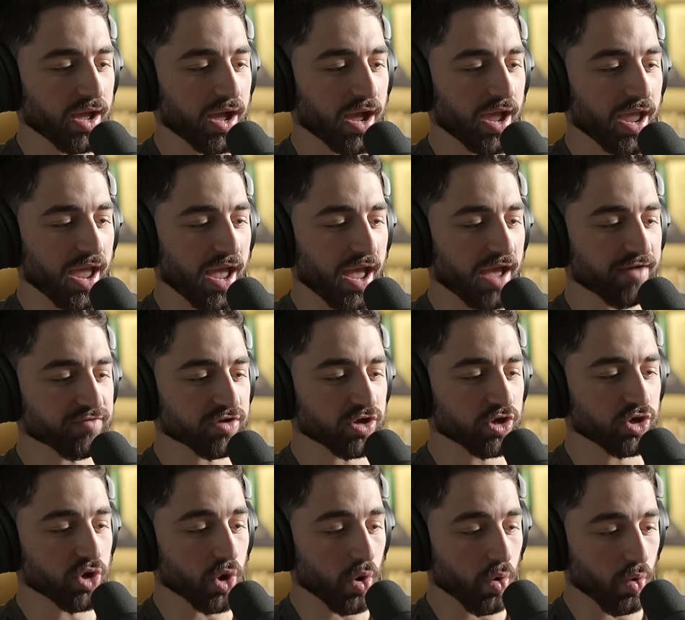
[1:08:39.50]
I have a
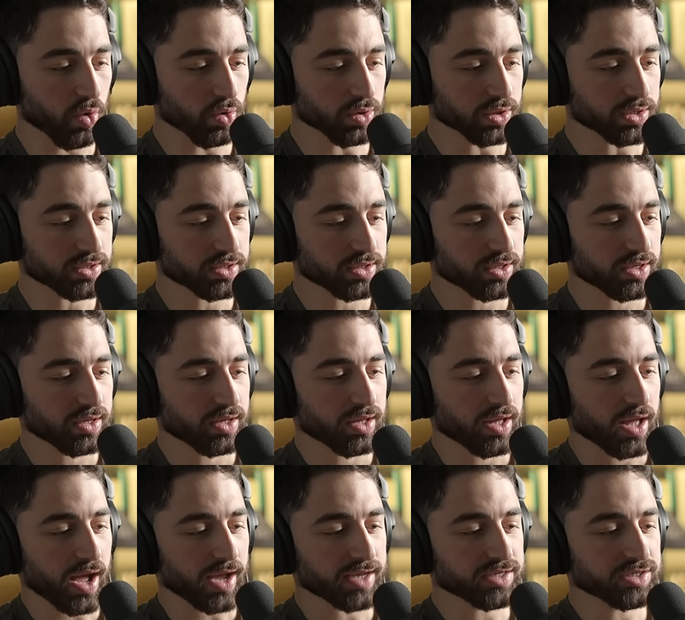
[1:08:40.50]
goal
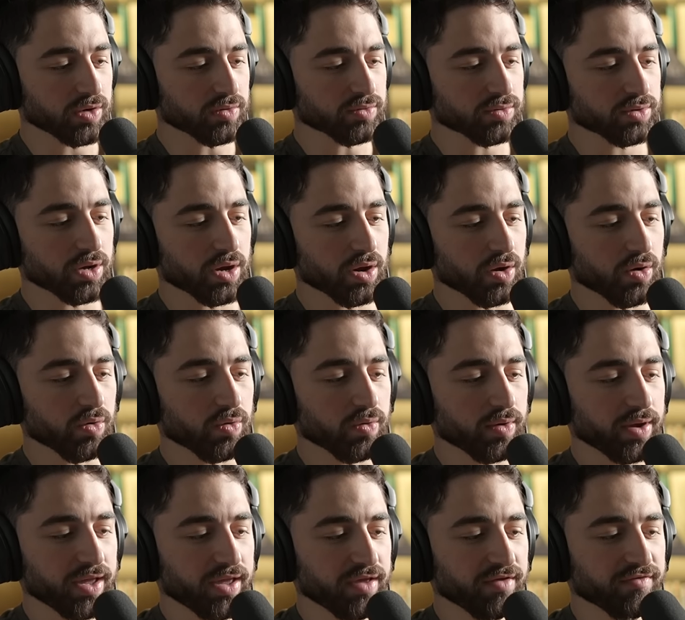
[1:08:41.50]
I don't
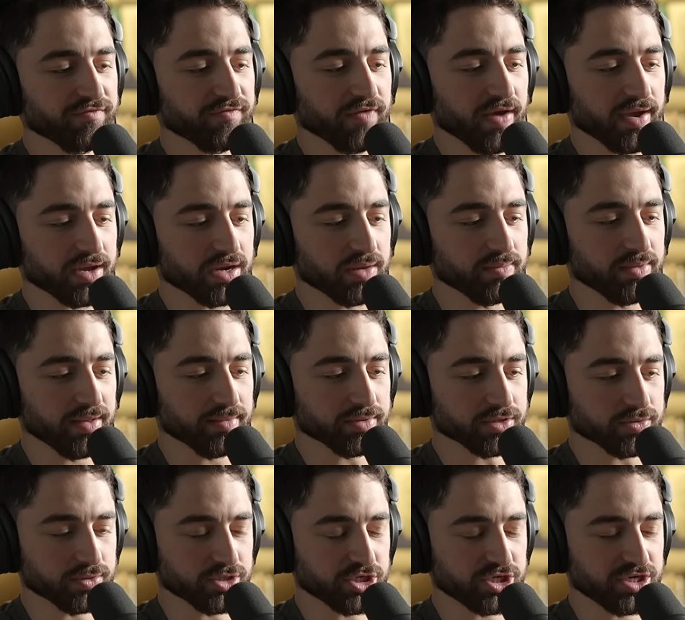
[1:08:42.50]
know if I'm going to be able
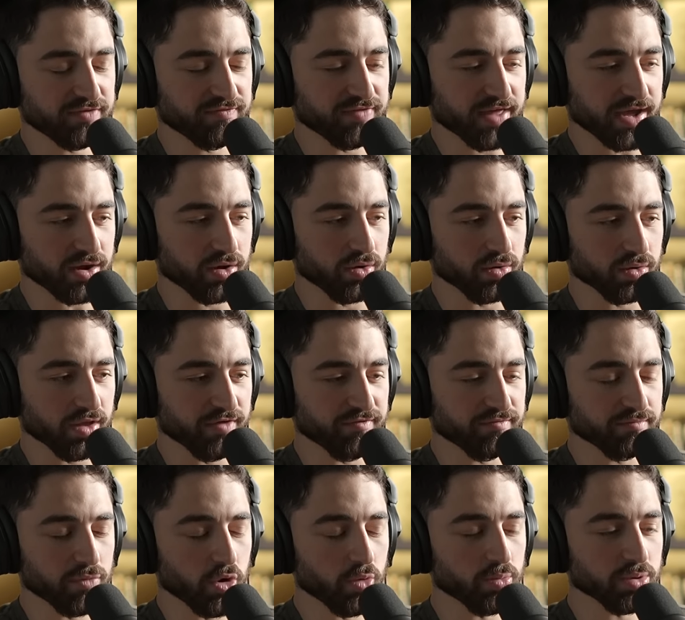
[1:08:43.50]
to achieve that goal of
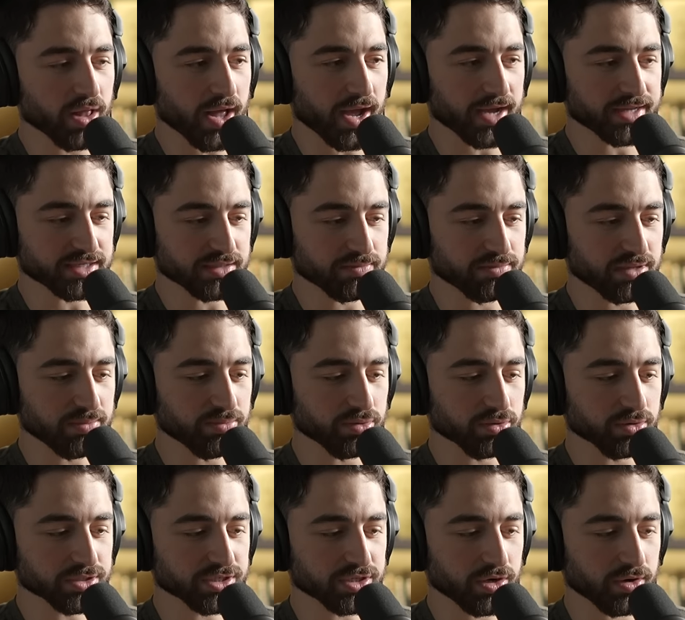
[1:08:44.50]
mobilizing
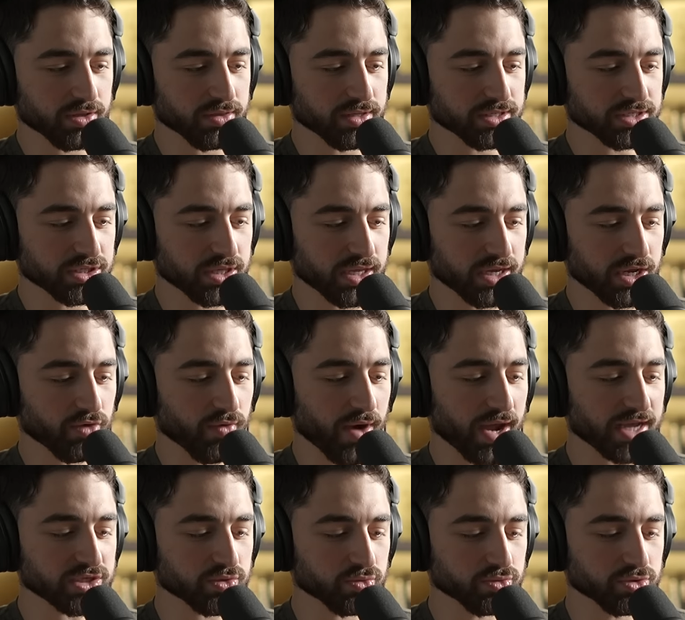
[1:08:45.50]
people, starting this like
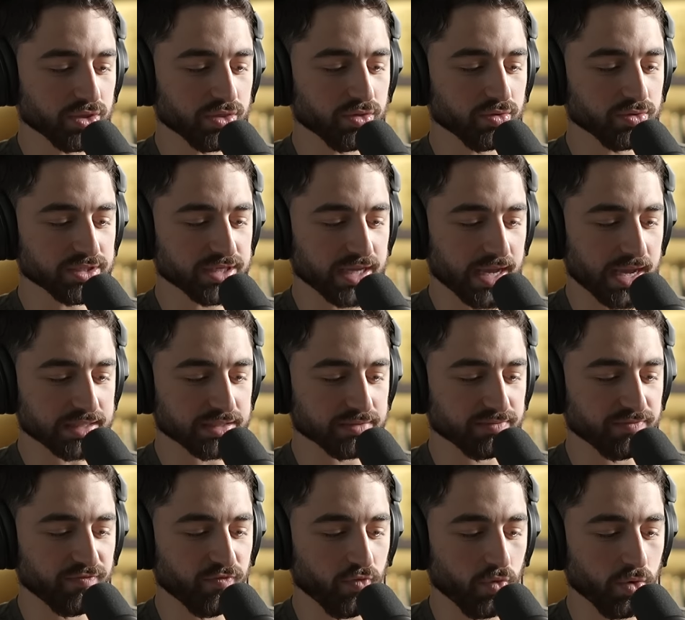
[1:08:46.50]
grassroots
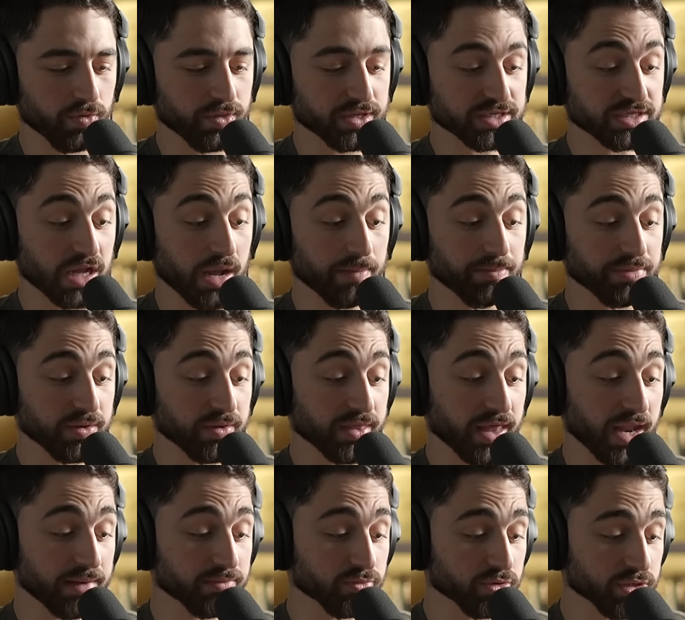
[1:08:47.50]
enthusiasm for this topic
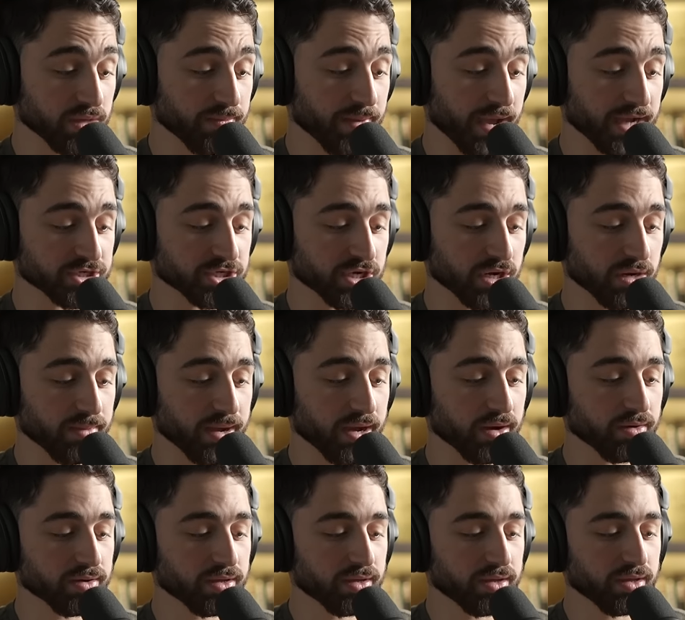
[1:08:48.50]
that I'm really passionate
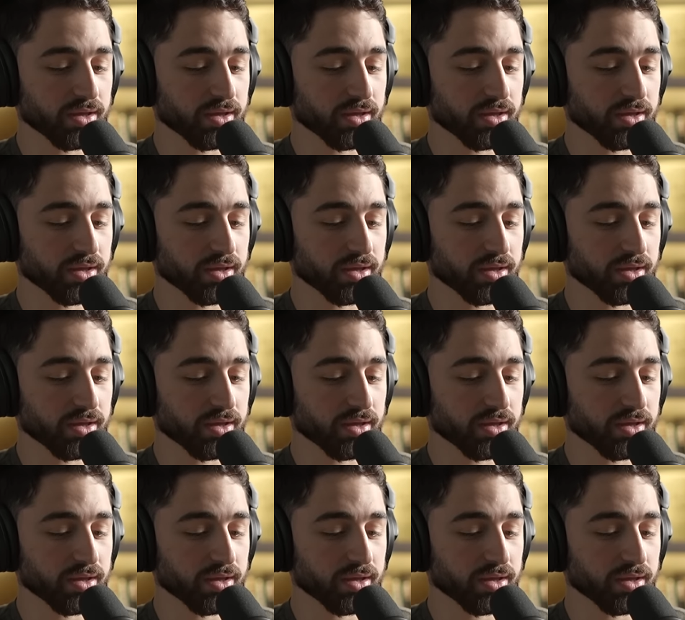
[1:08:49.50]
about.